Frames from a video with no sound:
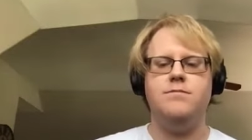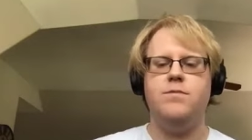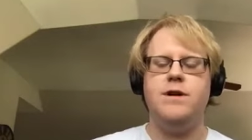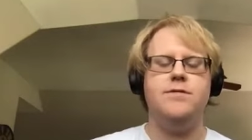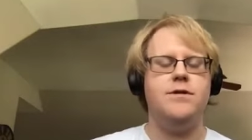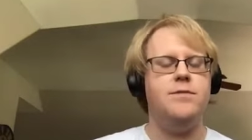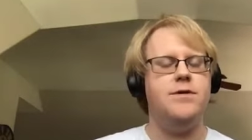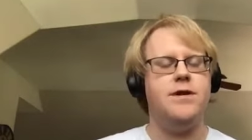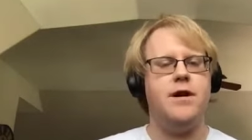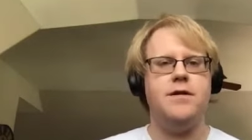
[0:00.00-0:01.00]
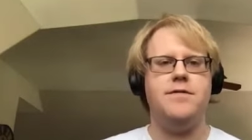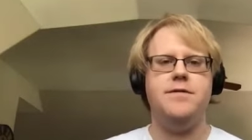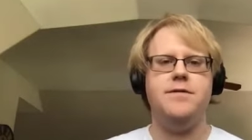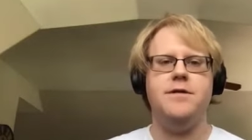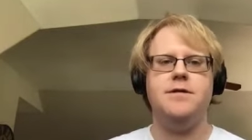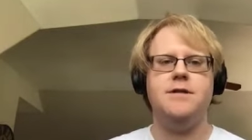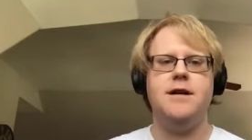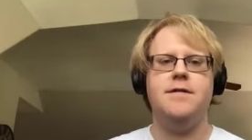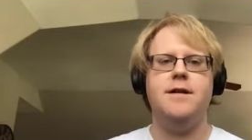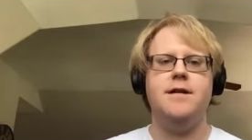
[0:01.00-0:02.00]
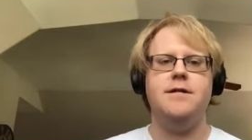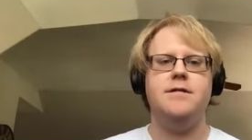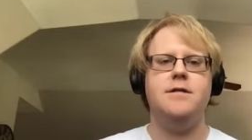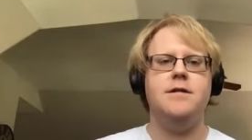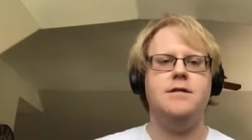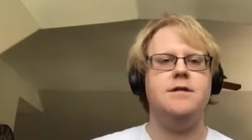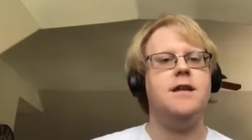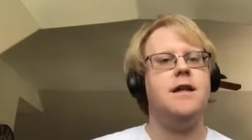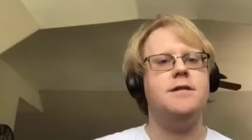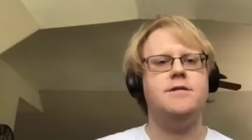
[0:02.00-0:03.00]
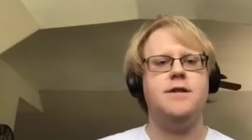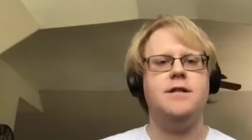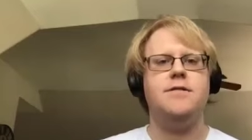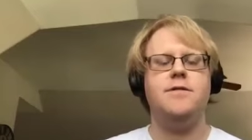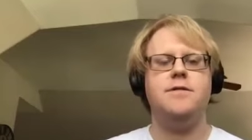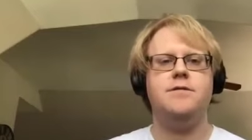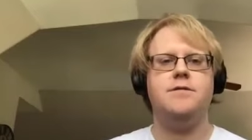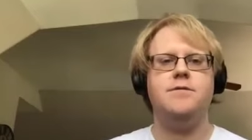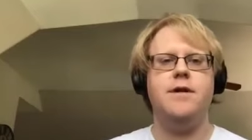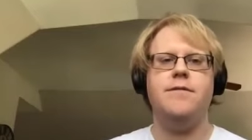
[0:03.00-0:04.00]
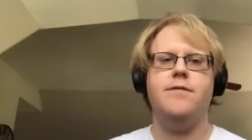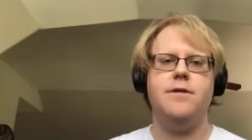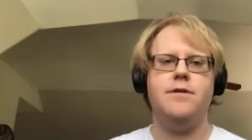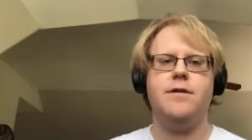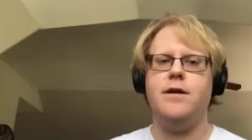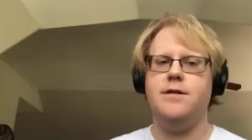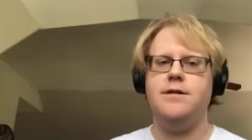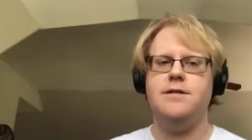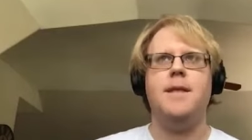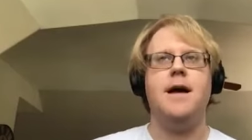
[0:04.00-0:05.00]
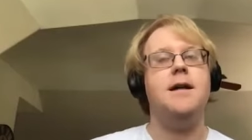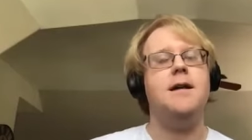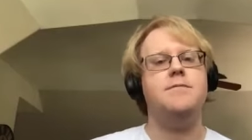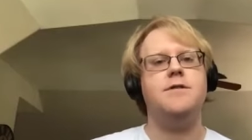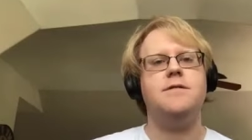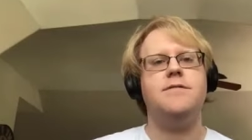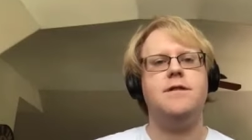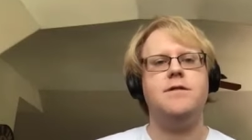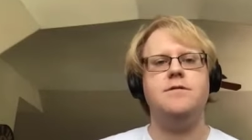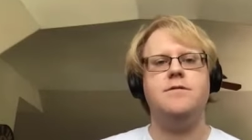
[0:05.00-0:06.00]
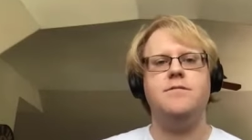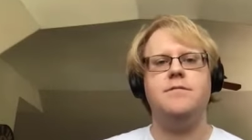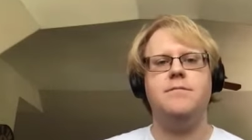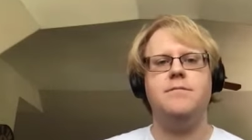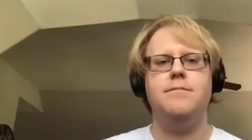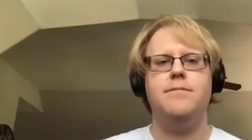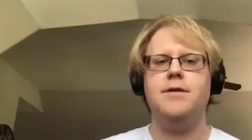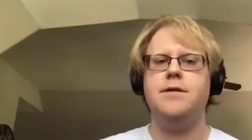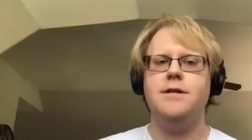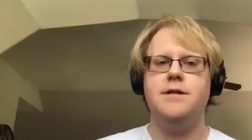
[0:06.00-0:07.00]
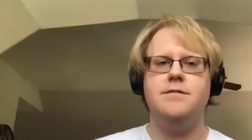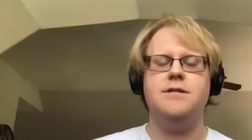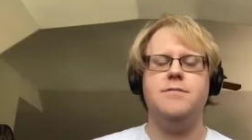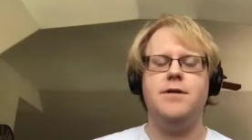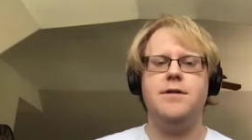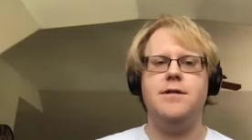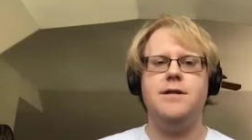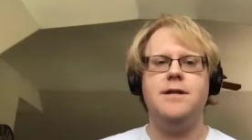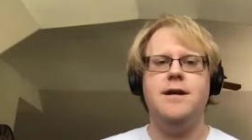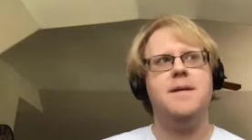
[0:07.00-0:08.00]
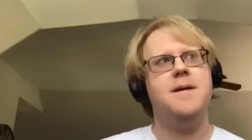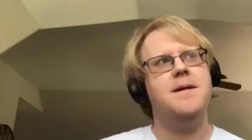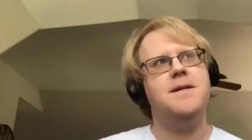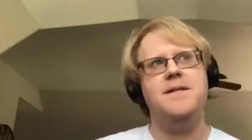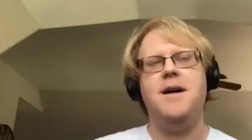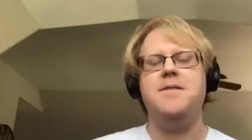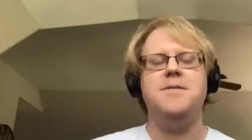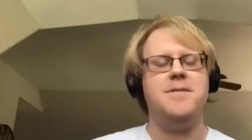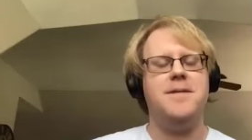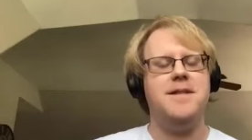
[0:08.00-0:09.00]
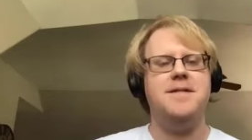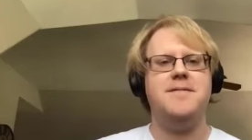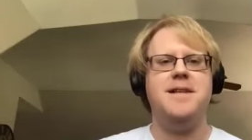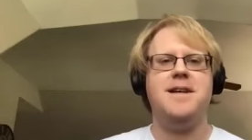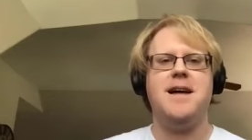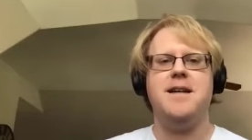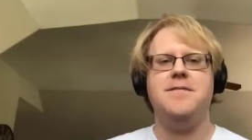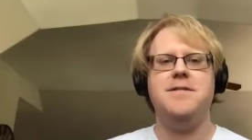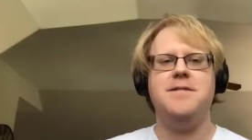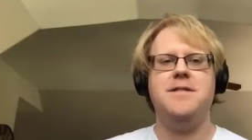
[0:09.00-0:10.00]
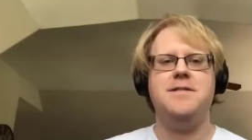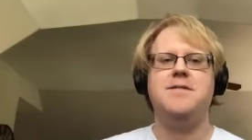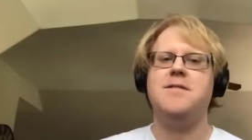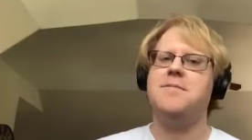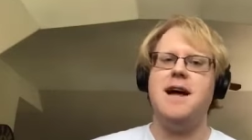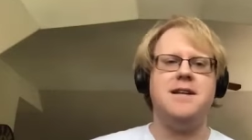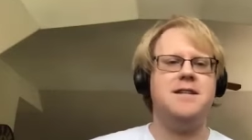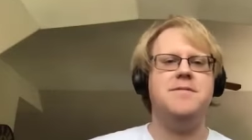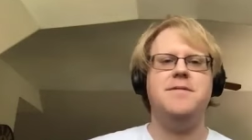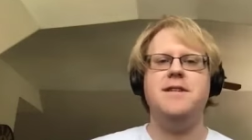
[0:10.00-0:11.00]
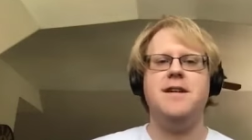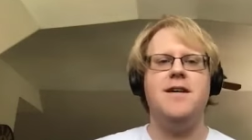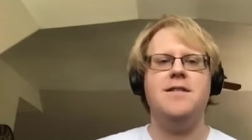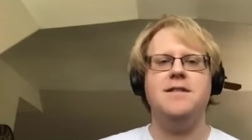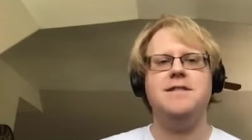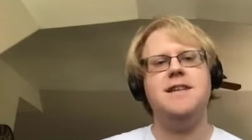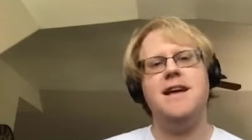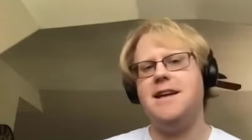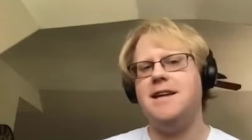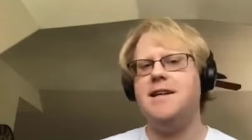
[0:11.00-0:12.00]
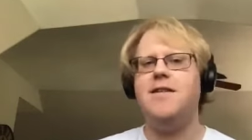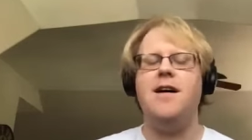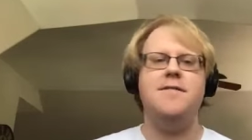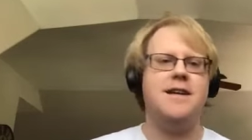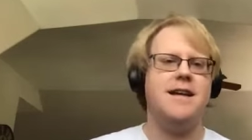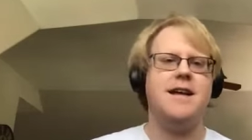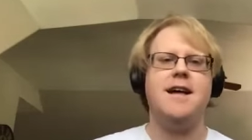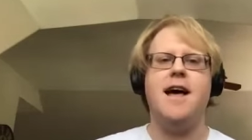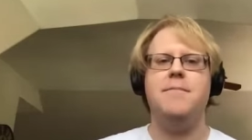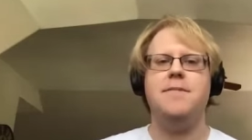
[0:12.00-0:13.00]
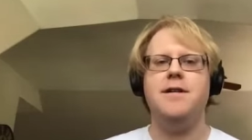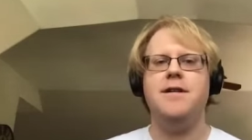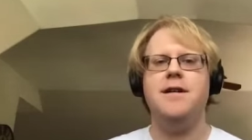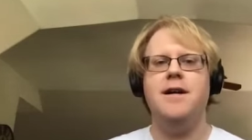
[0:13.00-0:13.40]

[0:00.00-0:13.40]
went to a community college for two years and then decided to transfer to a four year college. I ended up transferring to Berkeley, UC Berkeley, not doing well there, failing out after two years, going back to community college, taking a year off, taking a gap year,